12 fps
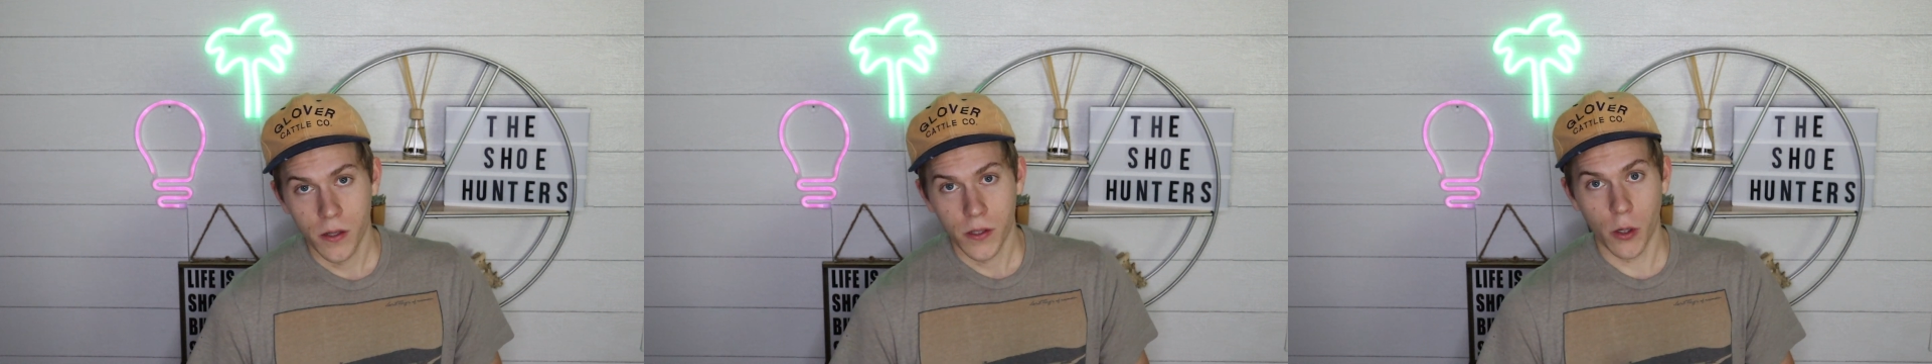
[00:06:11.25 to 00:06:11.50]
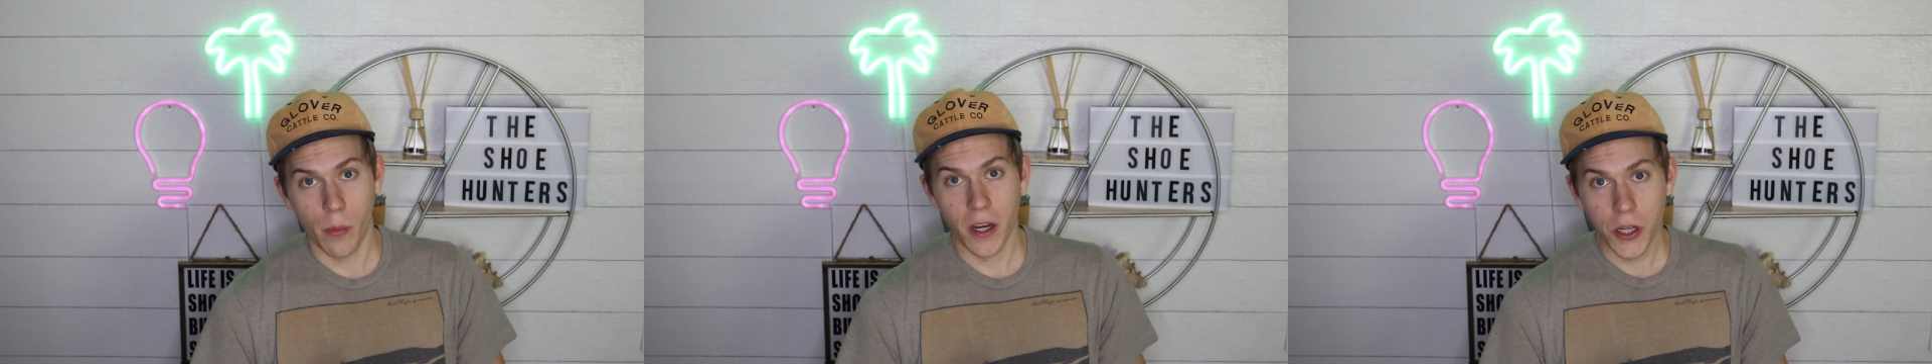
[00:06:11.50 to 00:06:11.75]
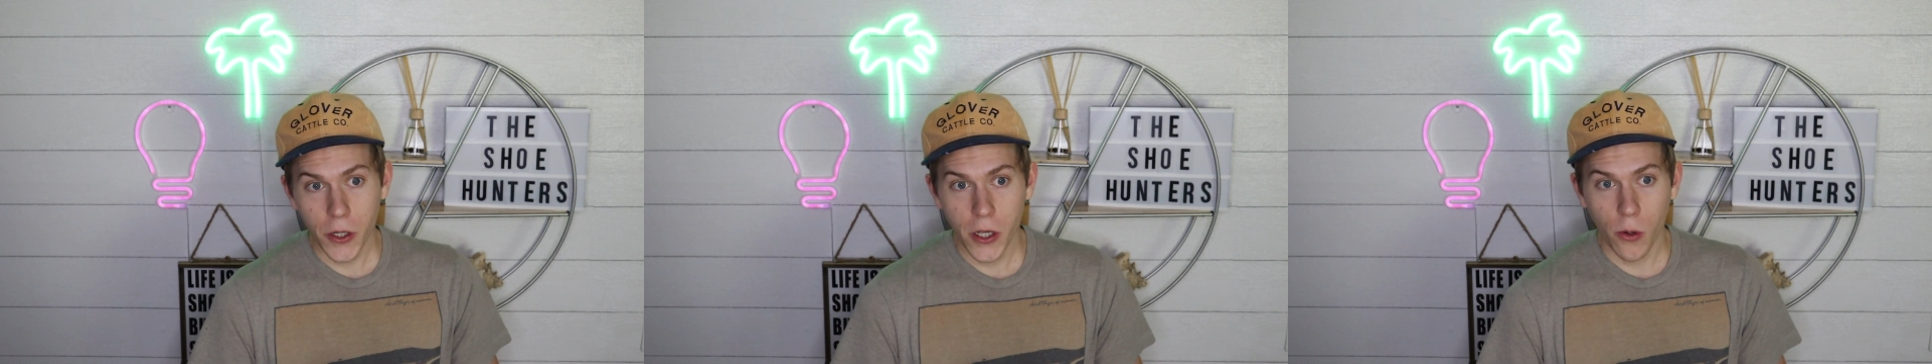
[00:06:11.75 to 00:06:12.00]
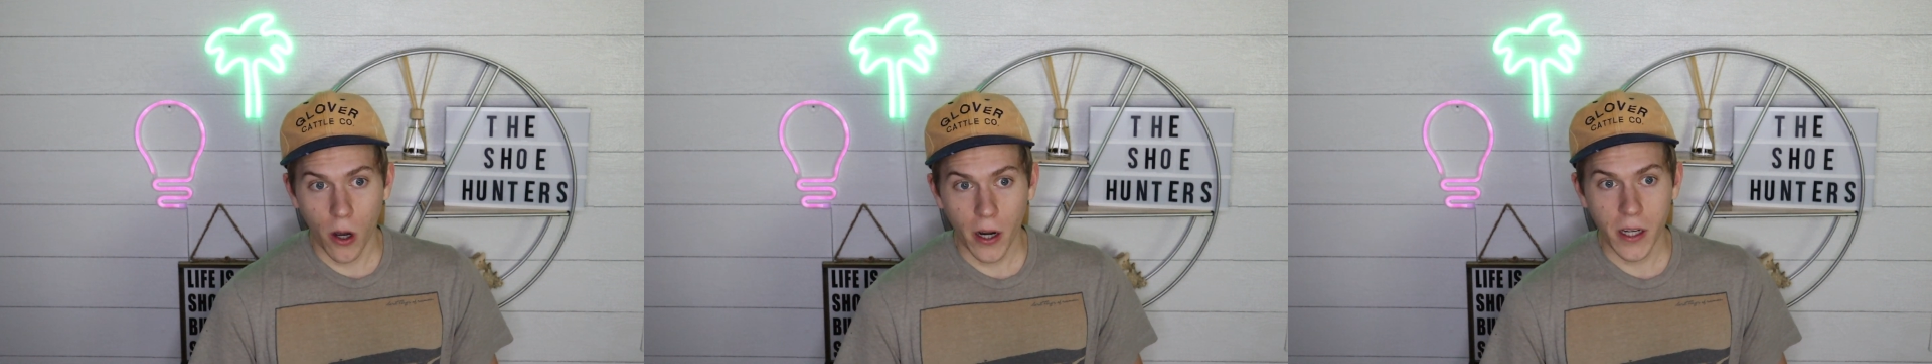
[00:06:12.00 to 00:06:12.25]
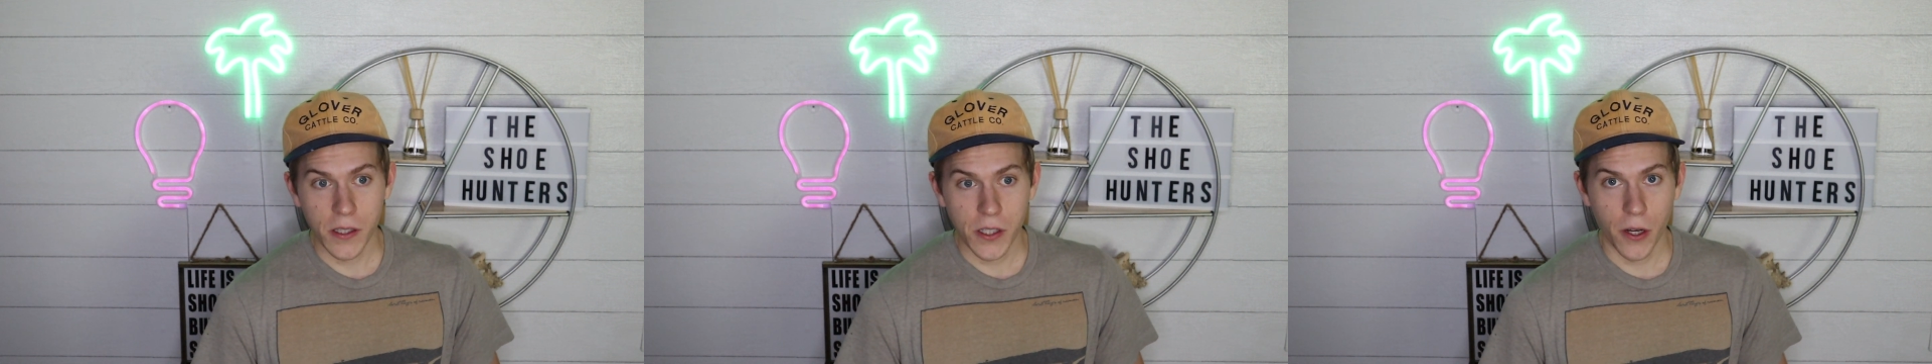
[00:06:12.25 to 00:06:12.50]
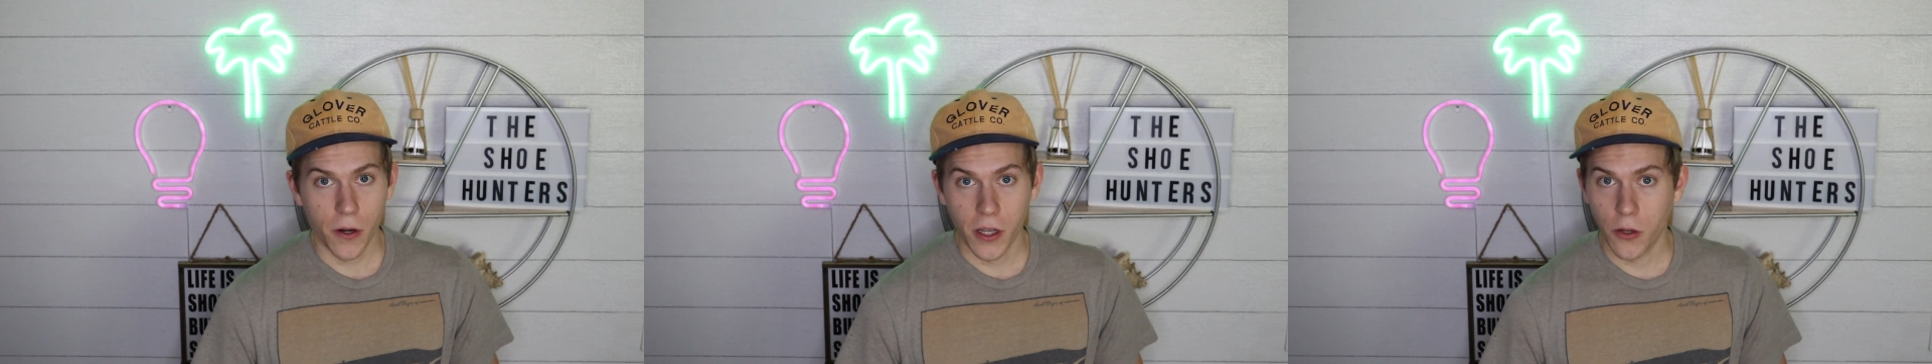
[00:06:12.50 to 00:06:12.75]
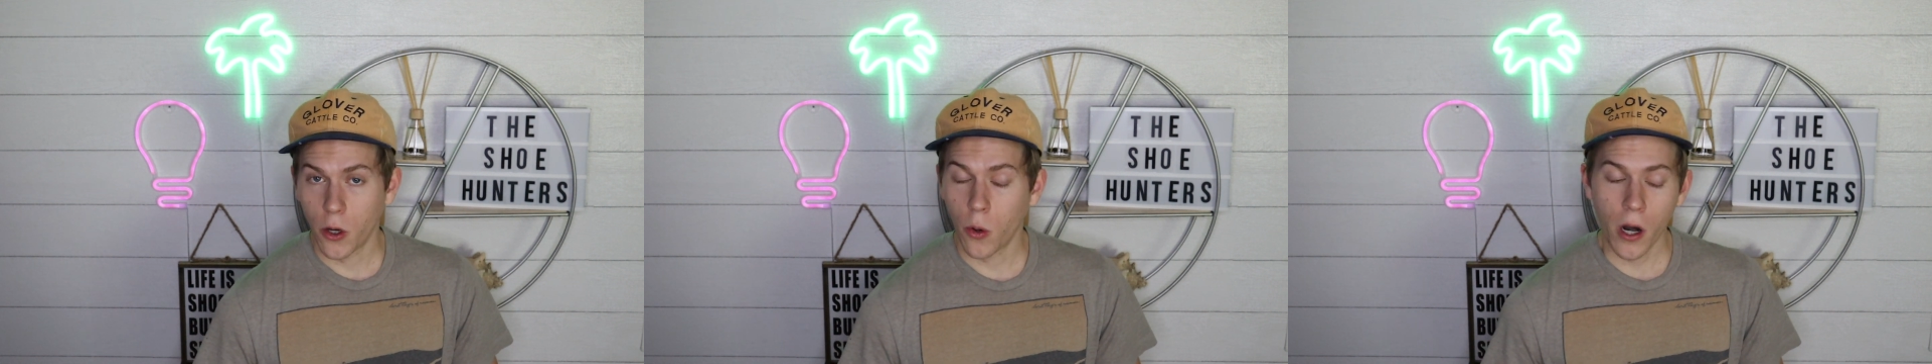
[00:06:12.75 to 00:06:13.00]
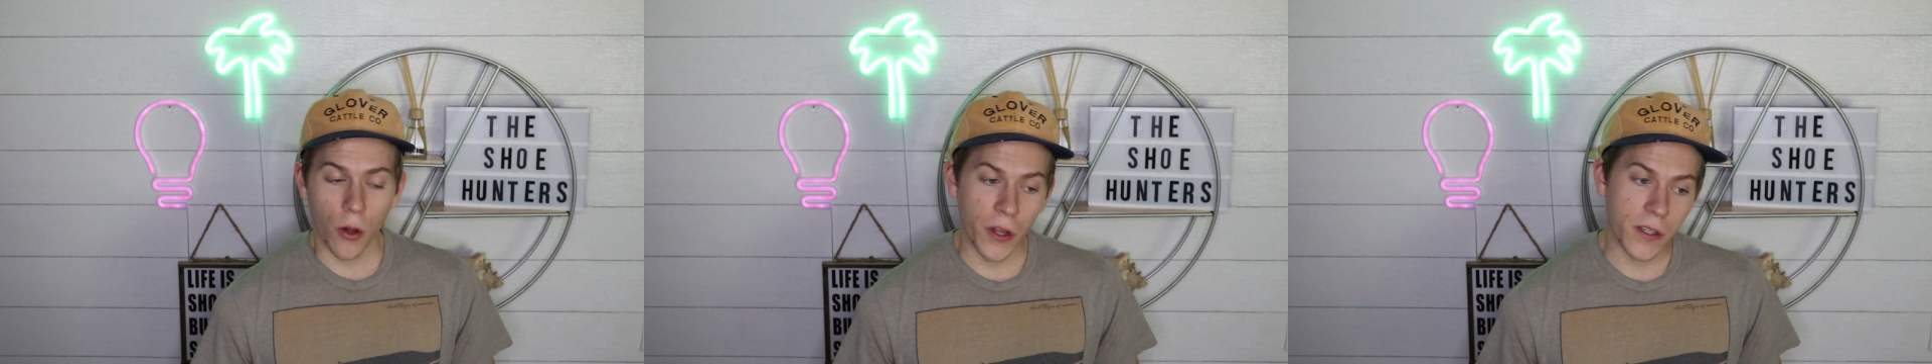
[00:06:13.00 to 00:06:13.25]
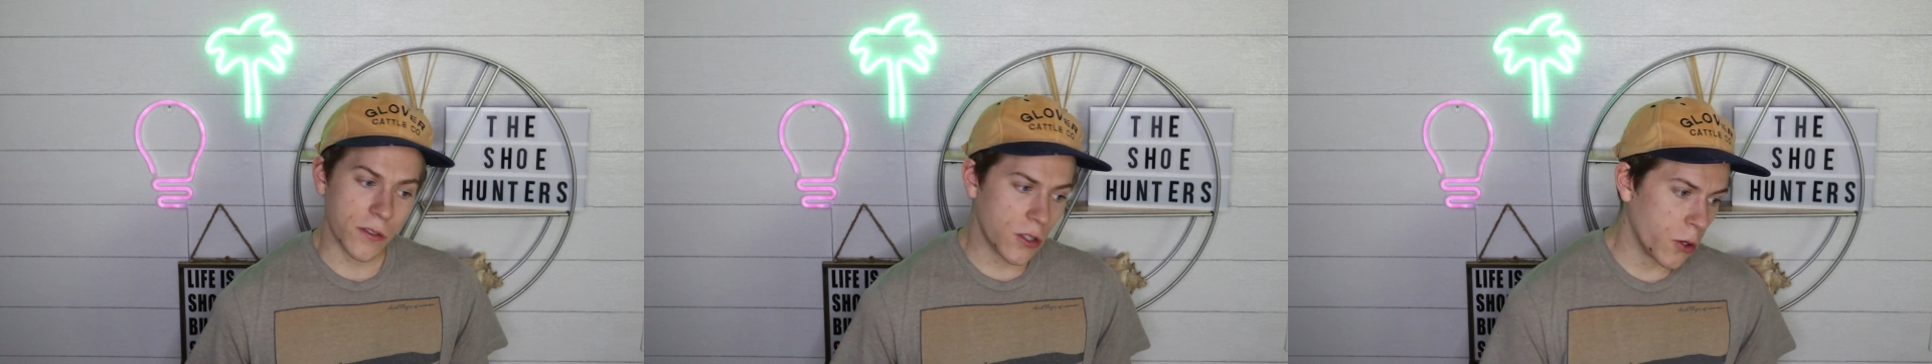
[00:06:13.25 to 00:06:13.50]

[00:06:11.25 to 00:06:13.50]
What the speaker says: So make sure you are considering, you don't want to list